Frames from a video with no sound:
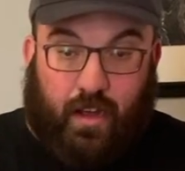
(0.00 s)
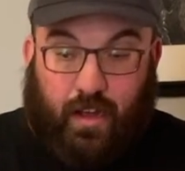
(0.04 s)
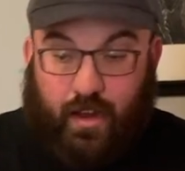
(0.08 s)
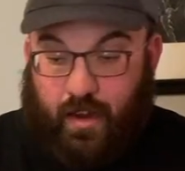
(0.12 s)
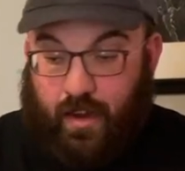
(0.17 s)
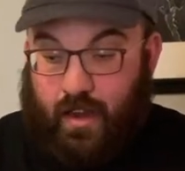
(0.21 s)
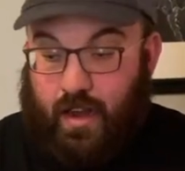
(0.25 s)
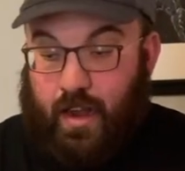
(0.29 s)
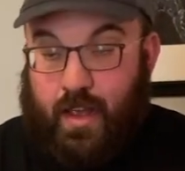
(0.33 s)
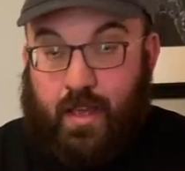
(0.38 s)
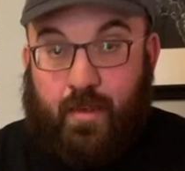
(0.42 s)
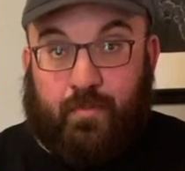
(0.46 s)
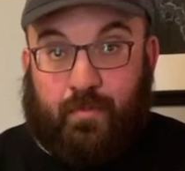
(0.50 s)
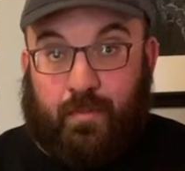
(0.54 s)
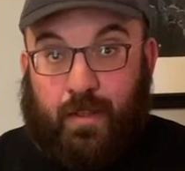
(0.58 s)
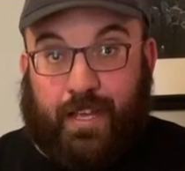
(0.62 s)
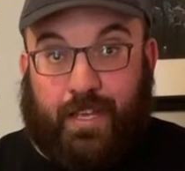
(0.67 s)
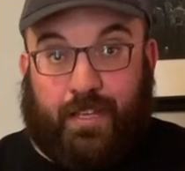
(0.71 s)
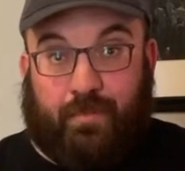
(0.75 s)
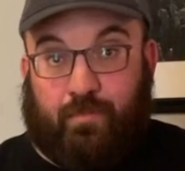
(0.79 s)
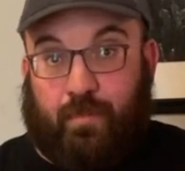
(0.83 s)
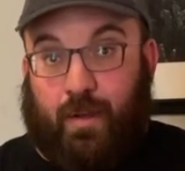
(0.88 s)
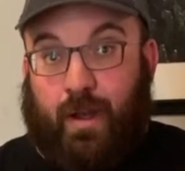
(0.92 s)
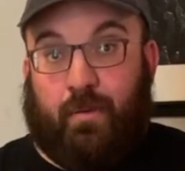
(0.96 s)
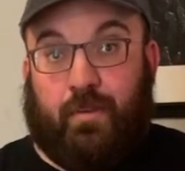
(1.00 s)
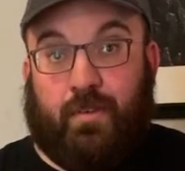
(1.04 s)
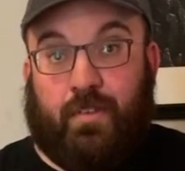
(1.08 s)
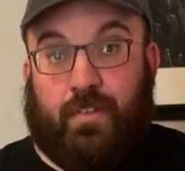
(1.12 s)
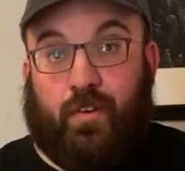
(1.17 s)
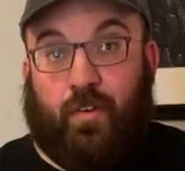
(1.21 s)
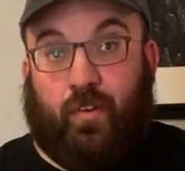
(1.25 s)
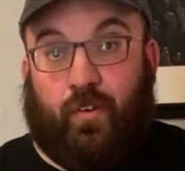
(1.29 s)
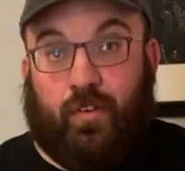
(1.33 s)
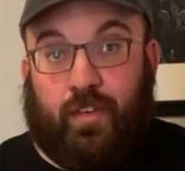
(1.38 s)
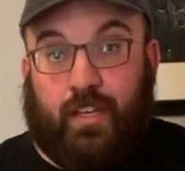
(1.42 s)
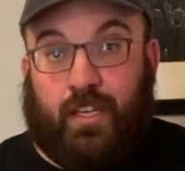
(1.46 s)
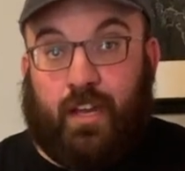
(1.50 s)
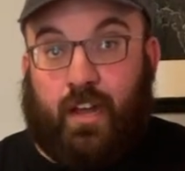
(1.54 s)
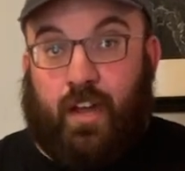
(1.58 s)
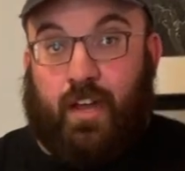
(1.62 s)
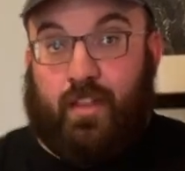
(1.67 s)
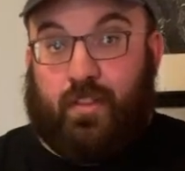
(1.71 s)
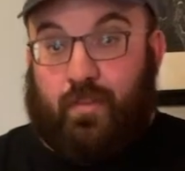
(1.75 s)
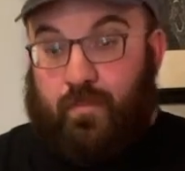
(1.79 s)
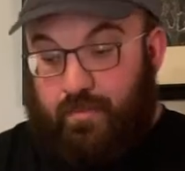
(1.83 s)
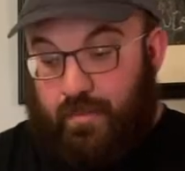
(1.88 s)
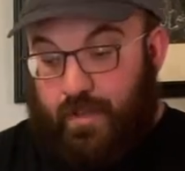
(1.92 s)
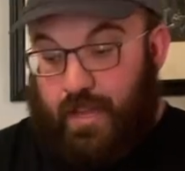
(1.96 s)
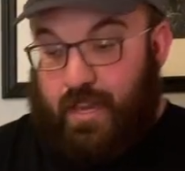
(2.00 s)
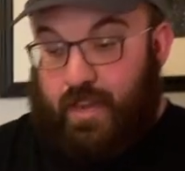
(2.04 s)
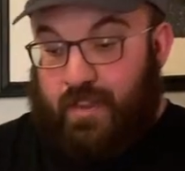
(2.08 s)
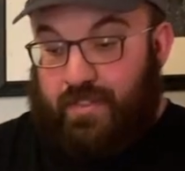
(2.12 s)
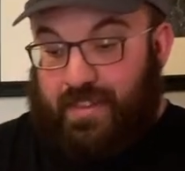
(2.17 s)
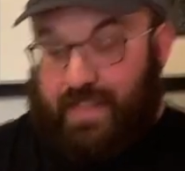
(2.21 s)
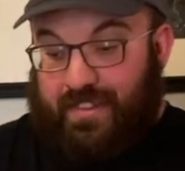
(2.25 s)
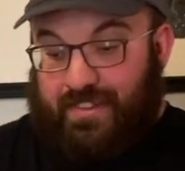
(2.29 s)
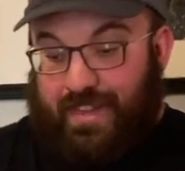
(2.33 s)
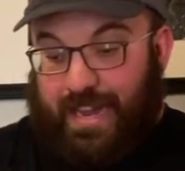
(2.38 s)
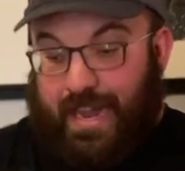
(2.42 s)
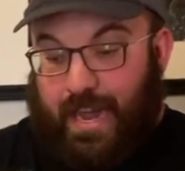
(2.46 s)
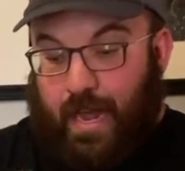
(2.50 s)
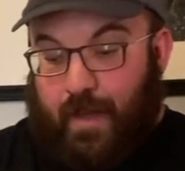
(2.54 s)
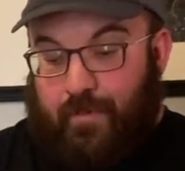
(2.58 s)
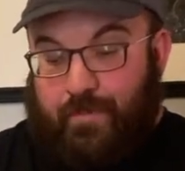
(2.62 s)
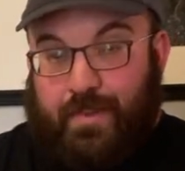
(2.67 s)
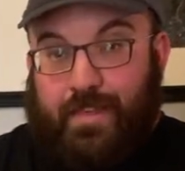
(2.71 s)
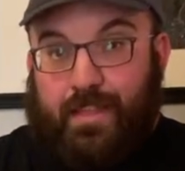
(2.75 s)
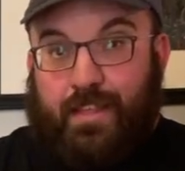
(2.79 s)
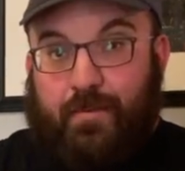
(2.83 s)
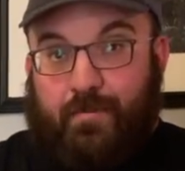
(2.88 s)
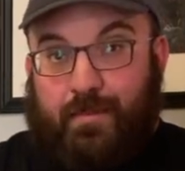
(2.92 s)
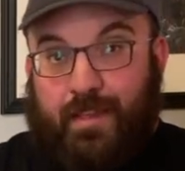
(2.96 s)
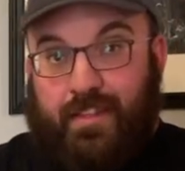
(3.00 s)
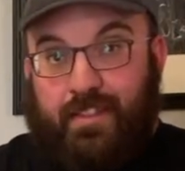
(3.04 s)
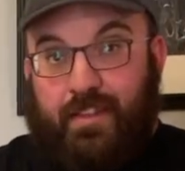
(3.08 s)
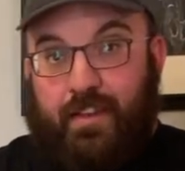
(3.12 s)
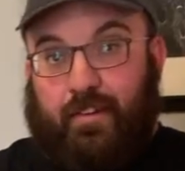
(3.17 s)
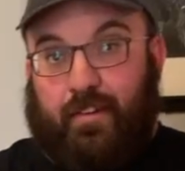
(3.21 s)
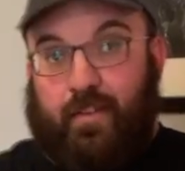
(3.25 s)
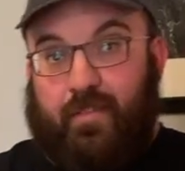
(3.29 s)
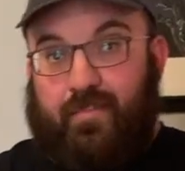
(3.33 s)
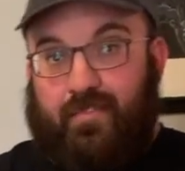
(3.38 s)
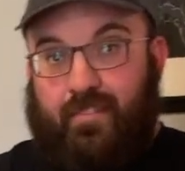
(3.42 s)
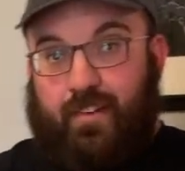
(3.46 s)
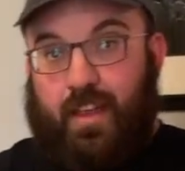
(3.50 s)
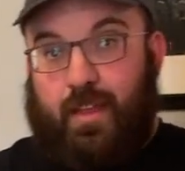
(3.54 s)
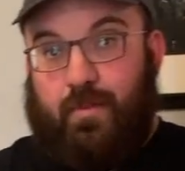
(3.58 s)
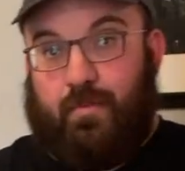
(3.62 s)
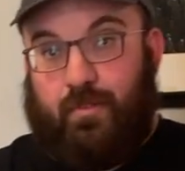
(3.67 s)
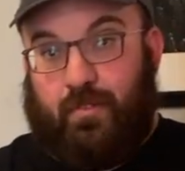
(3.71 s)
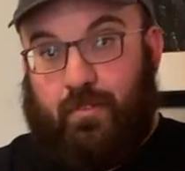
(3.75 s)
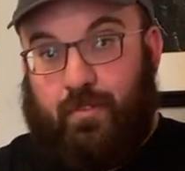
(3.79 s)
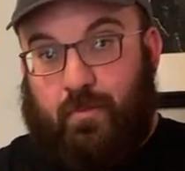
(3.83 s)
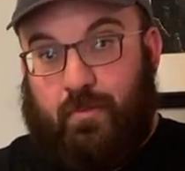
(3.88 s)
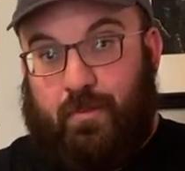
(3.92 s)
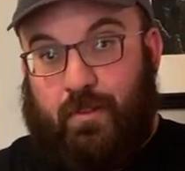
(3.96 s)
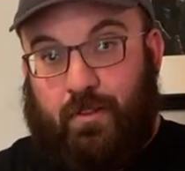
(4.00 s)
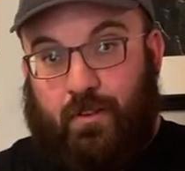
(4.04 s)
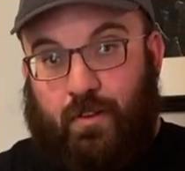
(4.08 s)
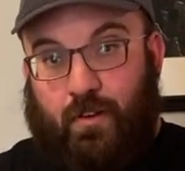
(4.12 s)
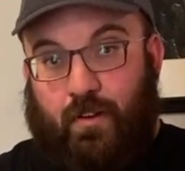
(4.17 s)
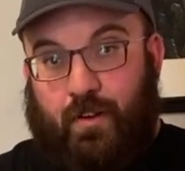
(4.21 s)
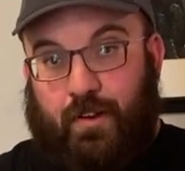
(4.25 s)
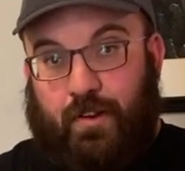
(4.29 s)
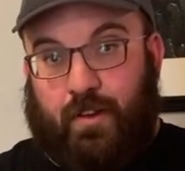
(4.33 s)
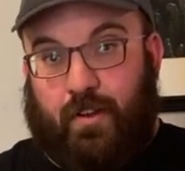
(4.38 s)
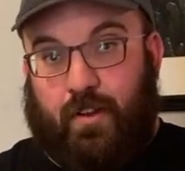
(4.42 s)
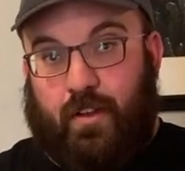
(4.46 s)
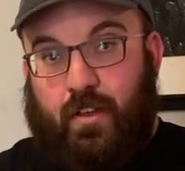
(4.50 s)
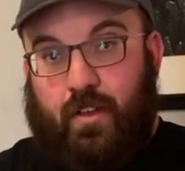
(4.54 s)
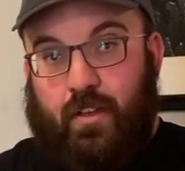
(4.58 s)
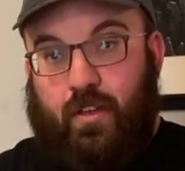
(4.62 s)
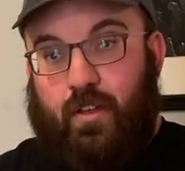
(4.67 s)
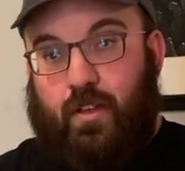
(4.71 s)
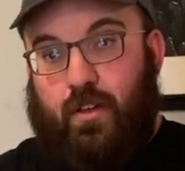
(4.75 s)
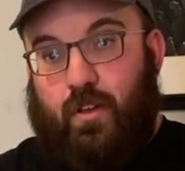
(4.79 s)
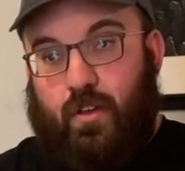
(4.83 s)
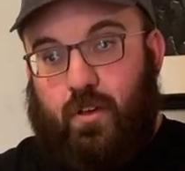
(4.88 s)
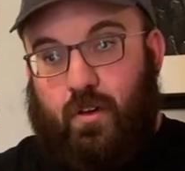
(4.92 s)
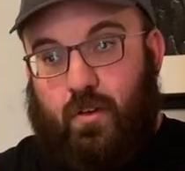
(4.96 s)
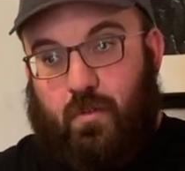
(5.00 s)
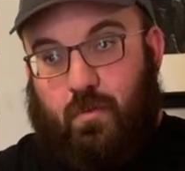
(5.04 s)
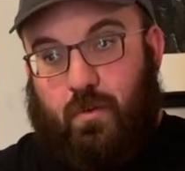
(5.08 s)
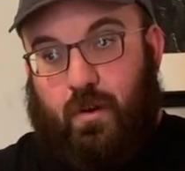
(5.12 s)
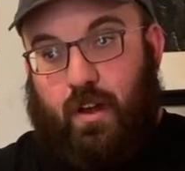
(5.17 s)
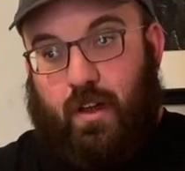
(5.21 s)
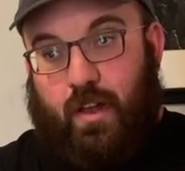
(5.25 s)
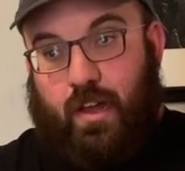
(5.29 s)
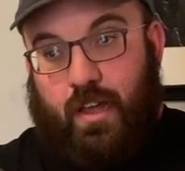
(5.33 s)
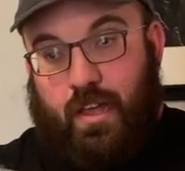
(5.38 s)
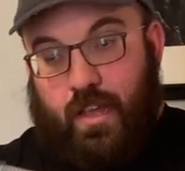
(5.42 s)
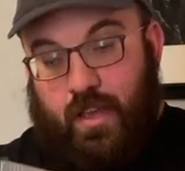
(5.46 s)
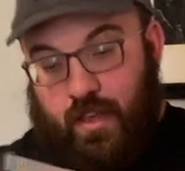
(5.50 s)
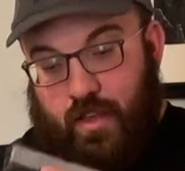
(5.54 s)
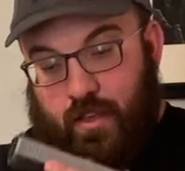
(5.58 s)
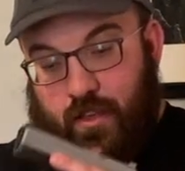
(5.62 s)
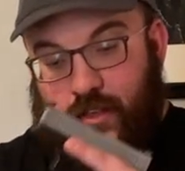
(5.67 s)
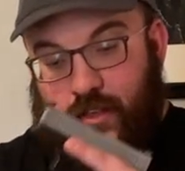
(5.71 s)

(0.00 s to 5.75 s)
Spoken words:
I am like probably the only guy on the planet that's happy they made the grip frame a little bit longer. Why?